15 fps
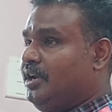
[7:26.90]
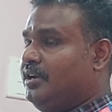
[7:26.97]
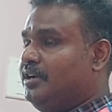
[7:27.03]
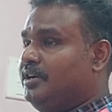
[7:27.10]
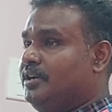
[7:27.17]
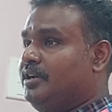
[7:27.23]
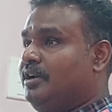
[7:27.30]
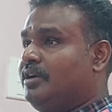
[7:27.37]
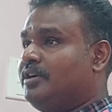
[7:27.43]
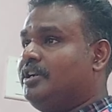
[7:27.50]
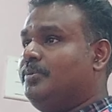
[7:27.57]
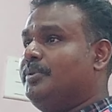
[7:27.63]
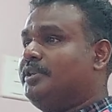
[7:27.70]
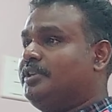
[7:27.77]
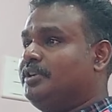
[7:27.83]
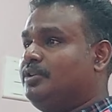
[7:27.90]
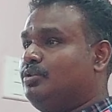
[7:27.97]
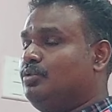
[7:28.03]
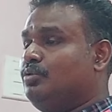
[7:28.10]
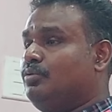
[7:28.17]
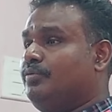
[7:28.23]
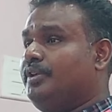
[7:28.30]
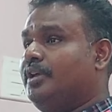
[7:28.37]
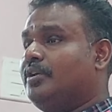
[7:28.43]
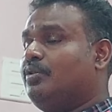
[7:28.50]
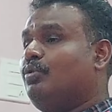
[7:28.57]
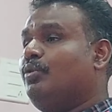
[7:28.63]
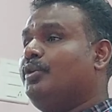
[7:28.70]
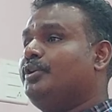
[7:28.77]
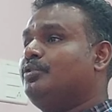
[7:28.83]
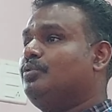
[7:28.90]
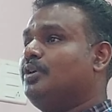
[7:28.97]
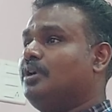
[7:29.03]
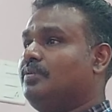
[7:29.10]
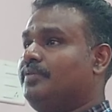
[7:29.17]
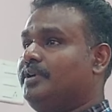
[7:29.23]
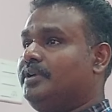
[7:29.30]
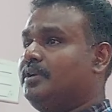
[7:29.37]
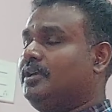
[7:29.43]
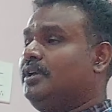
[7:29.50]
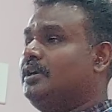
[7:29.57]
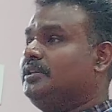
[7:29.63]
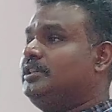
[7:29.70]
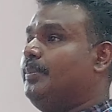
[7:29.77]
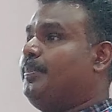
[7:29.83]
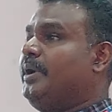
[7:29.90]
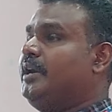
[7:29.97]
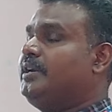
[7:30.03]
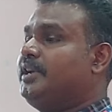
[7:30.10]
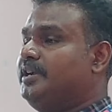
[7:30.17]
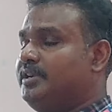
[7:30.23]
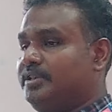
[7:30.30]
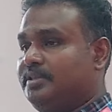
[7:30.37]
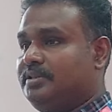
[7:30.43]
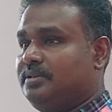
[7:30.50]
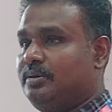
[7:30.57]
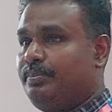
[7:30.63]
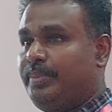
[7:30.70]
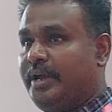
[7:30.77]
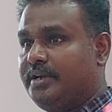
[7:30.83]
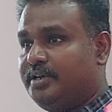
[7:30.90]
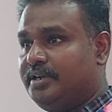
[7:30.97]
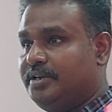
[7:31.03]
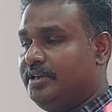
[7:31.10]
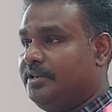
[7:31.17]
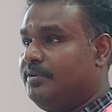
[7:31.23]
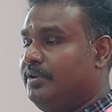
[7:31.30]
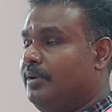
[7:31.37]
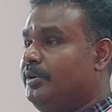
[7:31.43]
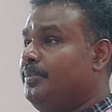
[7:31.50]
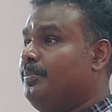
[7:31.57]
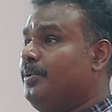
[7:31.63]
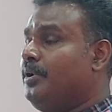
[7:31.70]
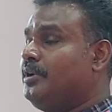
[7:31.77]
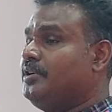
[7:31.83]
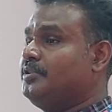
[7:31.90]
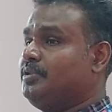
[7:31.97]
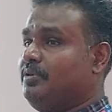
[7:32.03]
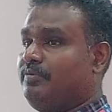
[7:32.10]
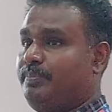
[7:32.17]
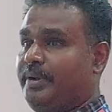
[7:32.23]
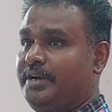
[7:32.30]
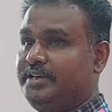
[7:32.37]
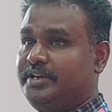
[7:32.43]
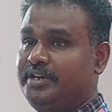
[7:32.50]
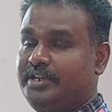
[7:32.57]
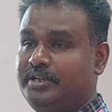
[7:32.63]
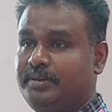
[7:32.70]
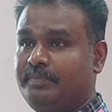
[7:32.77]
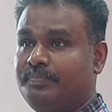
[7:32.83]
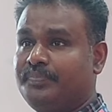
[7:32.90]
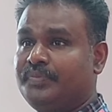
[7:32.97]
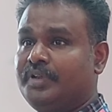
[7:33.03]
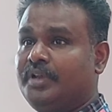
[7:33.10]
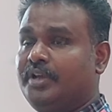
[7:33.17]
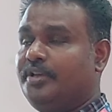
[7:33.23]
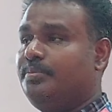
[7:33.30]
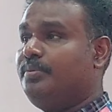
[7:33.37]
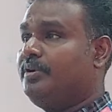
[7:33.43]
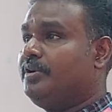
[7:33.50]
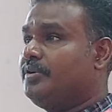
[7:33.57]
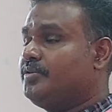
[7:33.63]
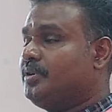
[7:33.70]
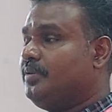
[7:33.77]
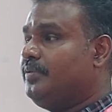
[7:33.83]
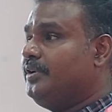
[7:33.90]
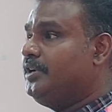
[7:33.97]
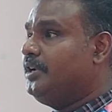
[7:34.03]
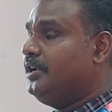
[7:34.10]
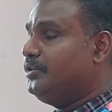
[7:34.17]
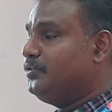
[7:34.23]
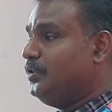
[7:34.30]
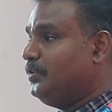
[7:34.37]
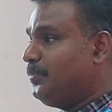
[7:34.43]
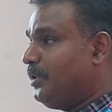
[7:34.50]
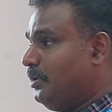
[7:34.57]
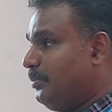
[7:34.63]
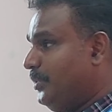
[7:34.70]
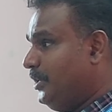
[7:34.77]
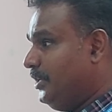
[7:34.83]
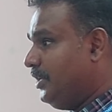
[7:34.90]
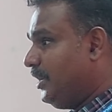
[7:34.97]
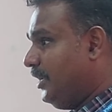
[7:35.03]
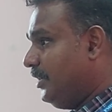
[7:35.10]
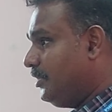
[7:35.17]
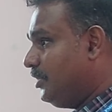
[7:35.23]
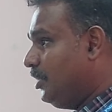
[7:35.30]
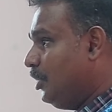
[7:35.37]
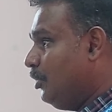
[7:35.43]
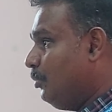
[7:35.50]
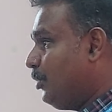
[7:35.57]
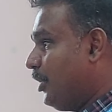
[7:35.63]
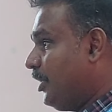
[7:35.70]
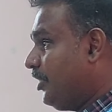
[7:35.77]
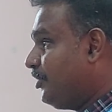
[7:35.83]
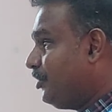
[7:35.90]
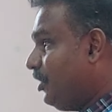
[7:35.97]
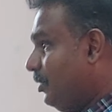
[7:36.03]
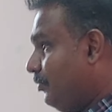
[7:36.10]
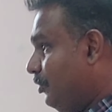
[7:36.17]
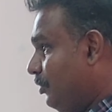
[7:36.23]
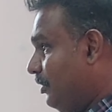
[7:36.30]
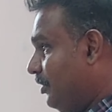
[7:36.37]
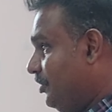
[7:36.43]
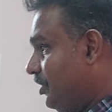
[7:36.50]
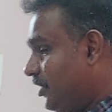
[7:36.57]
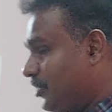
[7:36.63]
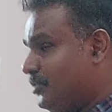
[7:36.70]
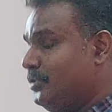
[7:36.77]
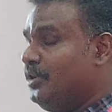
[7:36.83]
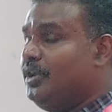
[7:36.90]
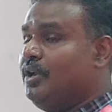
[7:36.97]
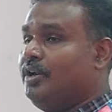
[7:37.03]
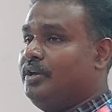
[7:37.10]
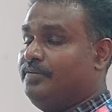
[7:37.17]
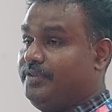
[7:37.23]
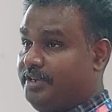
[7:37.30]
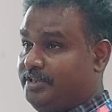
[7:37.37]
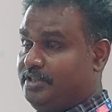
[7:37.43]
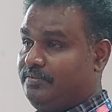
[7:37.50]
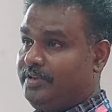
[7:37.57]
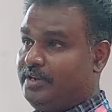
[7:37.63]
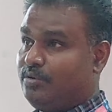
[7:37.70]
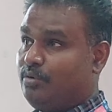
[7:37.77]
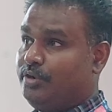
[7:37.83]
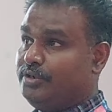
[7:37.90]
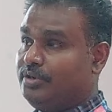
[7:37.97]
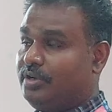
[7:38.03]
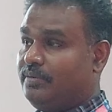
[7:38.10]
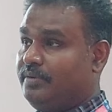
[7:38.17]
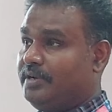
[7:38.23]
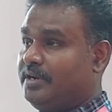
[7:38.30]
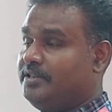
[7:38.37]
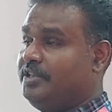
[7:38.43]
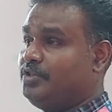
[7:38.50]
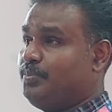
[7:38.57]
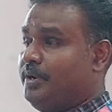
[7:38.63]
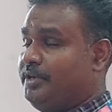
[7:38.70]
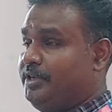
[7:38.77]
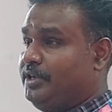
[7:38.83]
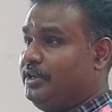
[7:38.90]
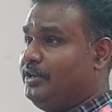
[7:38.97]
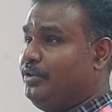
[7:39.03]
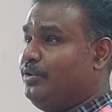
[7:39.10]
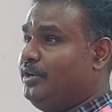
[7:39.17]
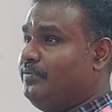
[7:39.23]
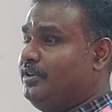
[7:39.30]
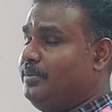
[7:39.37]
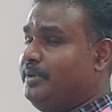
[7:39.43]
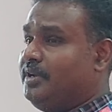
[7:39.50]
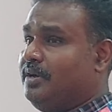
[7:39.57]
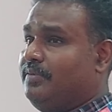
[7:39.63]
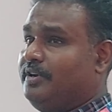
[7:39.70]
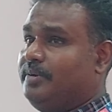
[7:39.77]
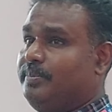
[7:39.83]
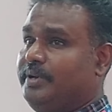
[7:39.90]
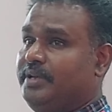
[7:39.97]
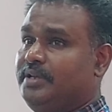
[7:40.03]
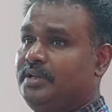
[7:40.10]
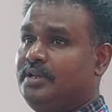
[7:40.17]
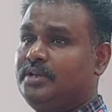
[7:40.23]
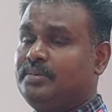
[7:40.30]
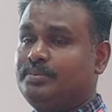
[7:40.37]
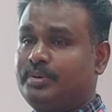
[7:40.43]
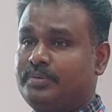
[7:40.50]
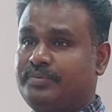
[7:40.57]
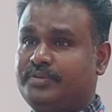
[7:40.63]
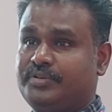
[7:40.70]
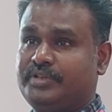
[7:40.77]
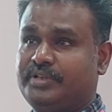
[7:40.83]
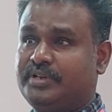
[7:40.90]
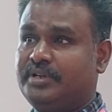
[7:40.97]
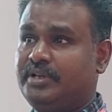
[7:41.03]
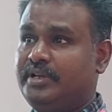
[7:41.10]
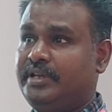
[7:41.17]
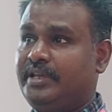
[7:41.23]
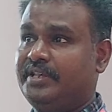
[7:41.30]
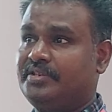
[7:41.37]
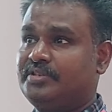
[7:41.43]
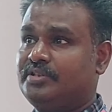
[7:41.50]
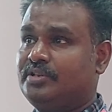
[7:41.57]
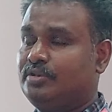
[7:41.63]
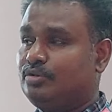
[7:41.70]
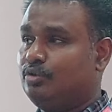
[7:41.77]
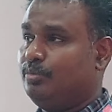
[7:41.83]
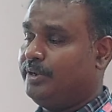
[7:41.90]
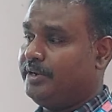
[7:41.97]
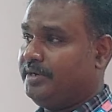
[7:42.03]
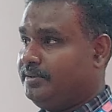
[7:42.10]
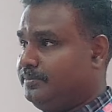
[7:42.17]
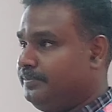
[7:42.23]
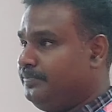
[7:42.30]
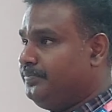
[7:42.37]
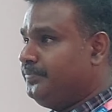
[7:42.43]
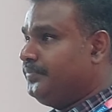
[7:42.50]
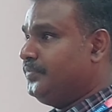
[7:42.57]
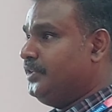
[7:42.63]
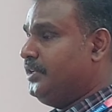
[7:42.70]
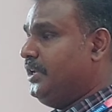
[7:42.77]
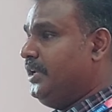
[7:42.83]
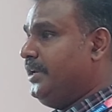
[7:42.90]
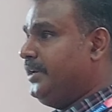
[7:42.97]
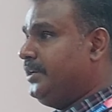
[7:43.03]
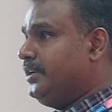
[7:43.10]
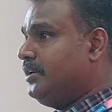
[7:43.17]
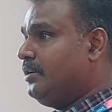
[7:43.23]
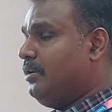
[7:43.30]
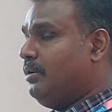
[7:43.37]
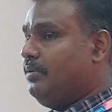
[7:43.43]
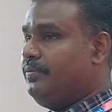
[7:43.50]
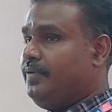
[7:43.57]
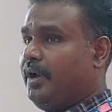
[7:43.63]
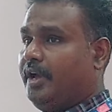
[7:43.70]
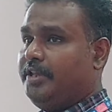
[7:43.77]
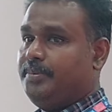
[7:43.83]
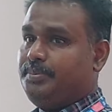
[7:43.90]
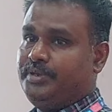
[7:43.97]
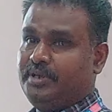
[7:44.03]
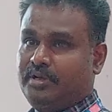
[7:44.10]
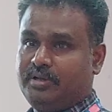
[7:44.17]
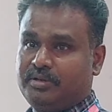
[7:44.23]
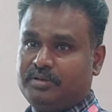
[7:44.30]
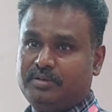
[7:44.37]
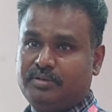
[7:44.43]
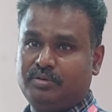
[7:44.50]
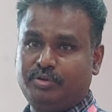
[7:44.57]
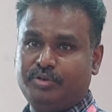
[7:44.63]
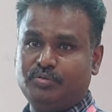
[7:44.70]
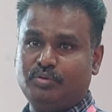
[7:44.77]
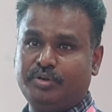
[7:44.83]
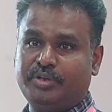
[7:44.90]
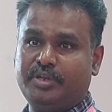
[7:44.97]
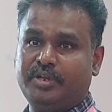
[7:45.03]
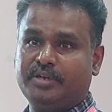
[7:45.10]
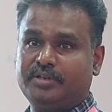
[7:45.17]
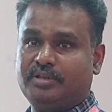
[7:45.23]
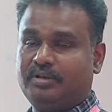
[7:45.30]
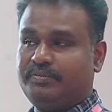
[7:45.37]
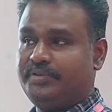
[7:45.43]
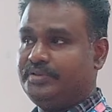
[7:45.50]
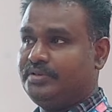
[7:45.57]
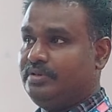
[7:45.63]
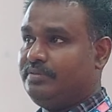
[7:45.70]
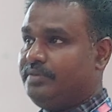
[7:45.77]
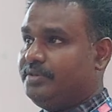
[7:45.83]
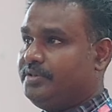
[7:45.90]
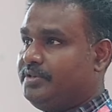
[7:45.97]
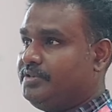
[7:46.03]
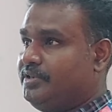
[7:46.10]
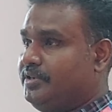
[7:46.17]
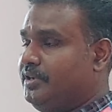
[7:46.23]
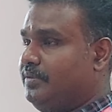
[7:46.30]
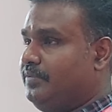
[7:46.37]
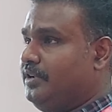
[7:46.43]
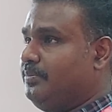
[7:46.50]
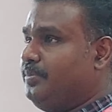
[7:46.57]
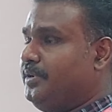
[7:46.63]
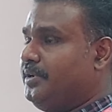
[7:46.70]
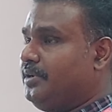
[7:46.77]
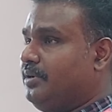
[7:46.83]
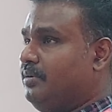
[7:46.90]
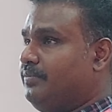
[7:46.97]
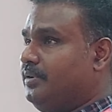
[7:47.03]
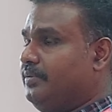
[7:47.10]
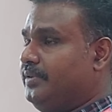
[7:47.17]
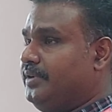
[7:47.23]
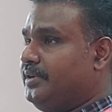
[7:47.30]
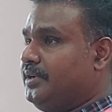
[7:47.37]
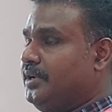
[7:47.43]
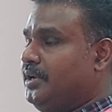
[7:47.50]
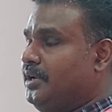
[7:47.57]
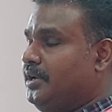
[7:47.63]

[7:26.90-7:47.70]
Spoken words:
and not limited to, we are going to cover the patenting, importance of patenting, importance of intellectual property right, protection of your research. Everything we are going to cover, and this particular unit will be covered by Professor S. Kumaran, the Director of IPR, who is working at the Office of Research and Development of our